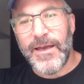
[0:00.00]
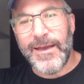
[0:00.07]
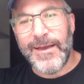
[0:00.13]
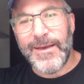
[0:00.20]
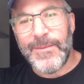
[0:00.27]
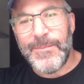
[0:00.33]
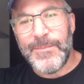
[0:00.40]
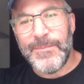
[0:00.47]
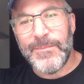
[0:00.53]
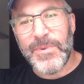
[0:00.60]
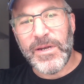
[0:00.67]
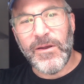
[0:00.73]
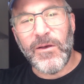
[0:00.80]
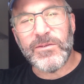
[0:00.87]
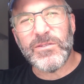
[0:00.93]

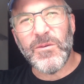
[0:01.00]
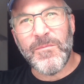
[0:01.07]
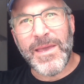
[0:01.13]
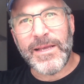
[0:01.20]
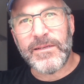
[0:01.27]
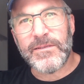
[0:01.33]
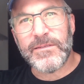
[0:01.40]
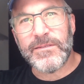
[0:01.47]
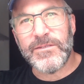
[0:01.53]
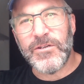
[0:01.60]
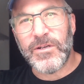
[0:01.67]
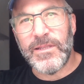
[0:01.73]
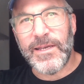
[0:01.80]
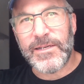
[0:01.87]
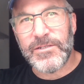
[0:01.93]
But it also makes
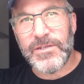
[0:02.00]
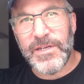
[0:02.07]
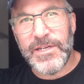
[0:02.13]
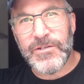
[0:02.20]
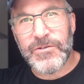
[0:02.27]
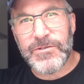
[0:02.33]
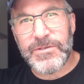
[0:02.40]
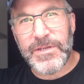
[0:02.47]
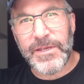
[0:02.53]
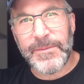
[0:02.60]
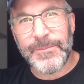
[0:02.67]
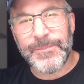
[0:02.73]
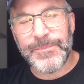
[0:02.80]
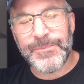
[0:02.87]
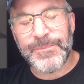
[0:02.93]
your collection
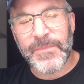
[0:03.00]
interesting.